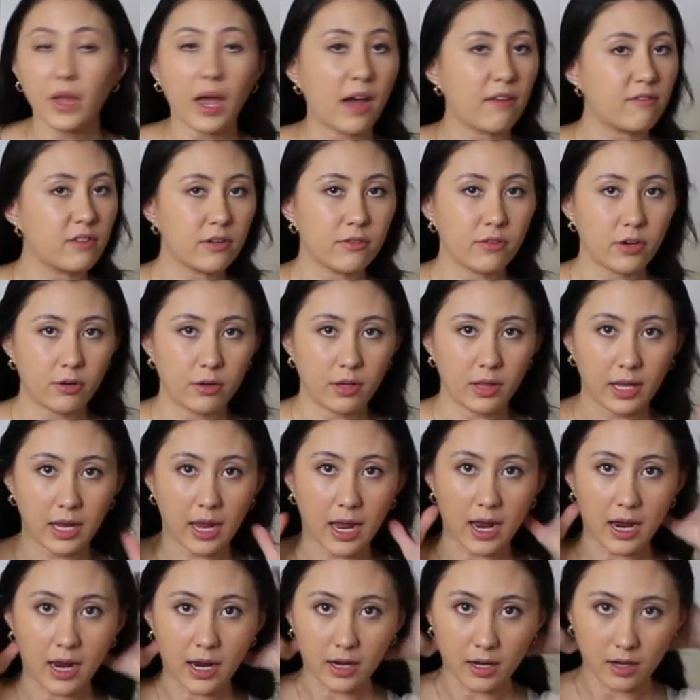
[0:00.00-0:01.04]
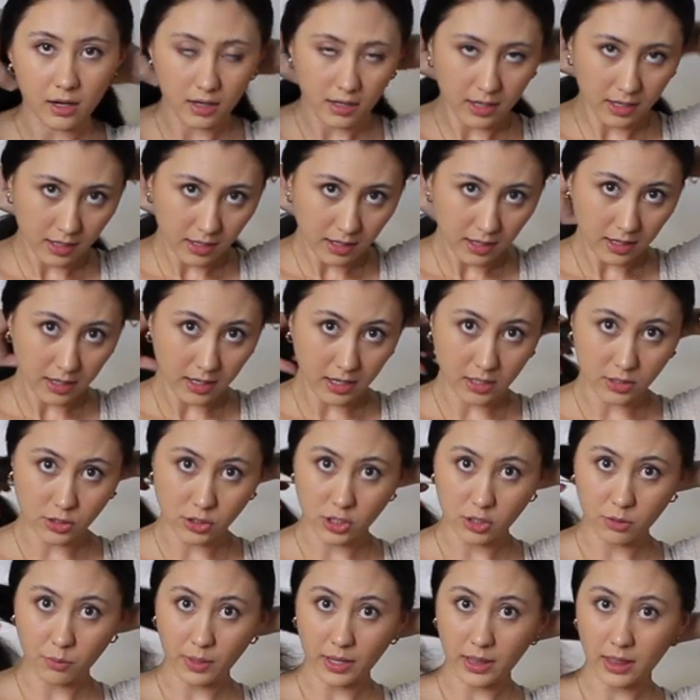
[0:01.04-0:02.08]
I never really had an
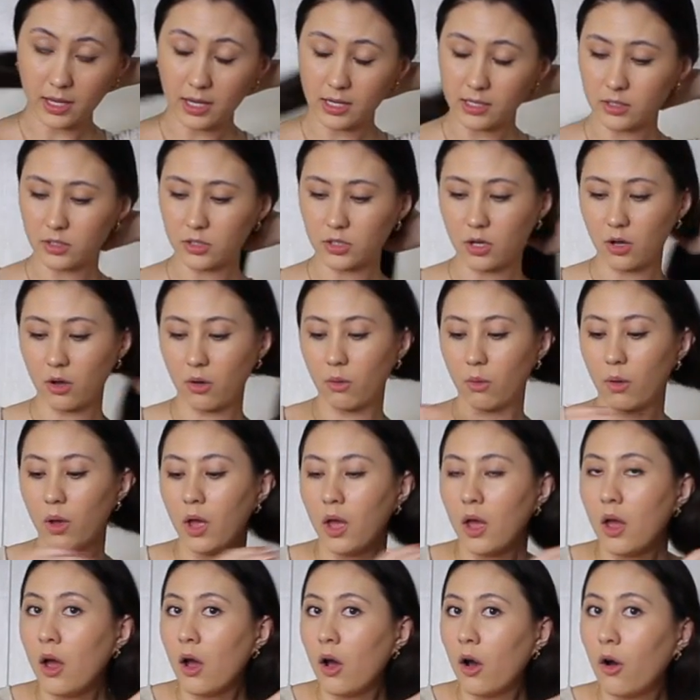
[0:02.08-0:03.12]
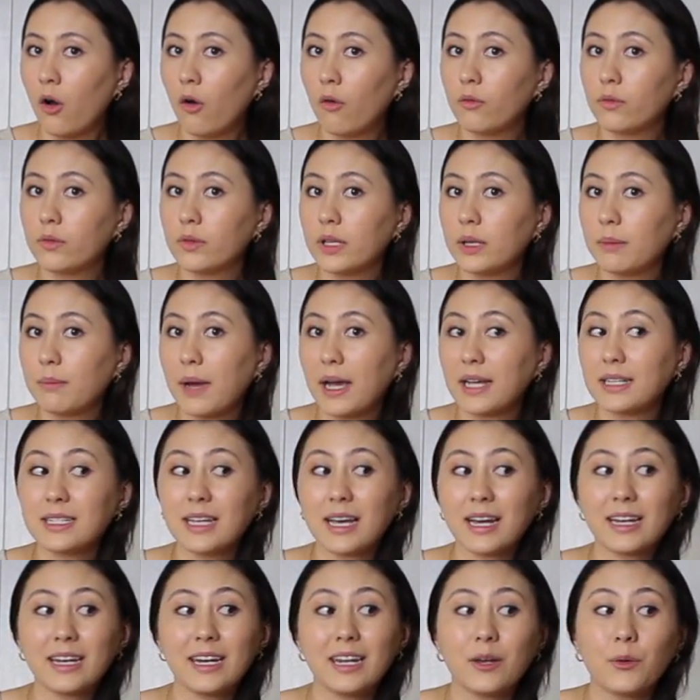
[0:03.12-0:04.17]
issue with it, so hopefully my
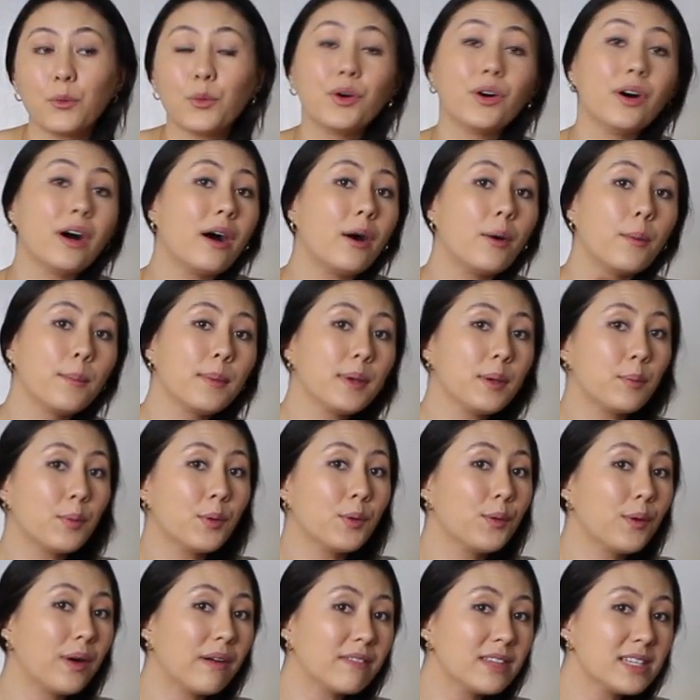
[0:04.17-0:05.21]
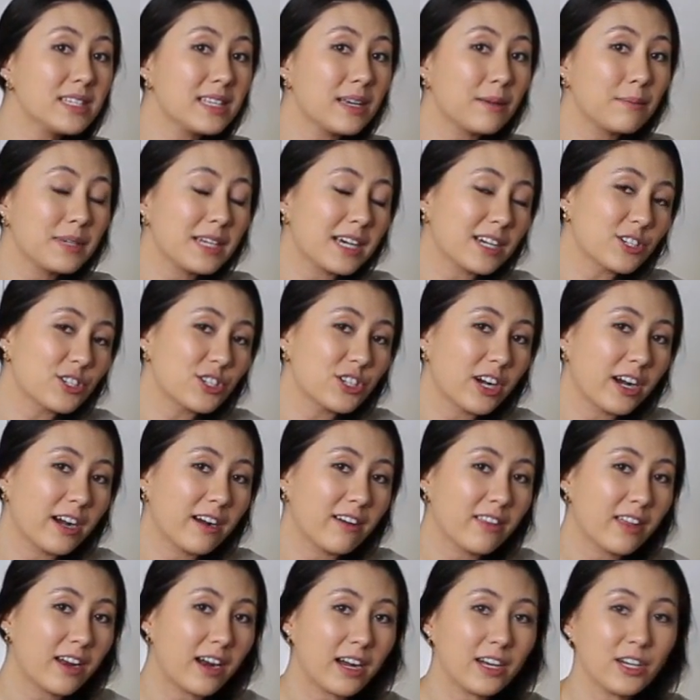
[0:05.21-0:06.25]
technique will help people who have the same texture hair
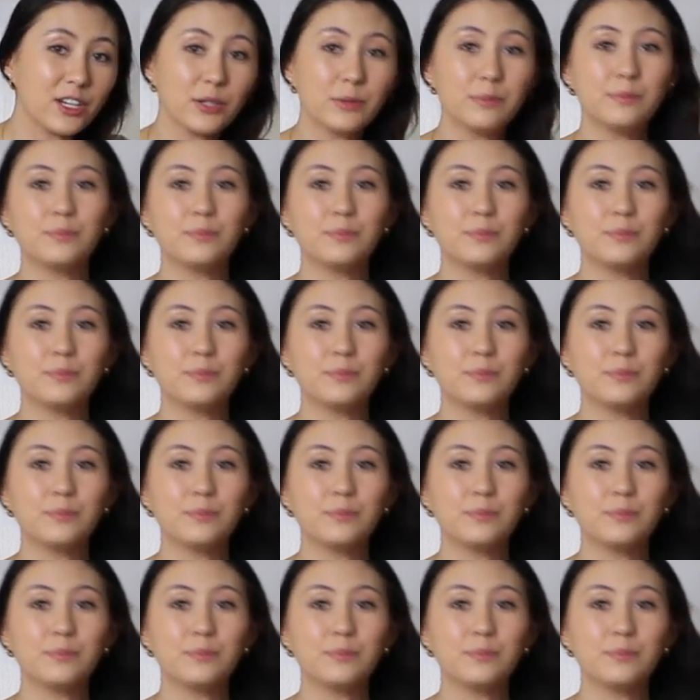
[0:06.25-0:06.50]
that I do.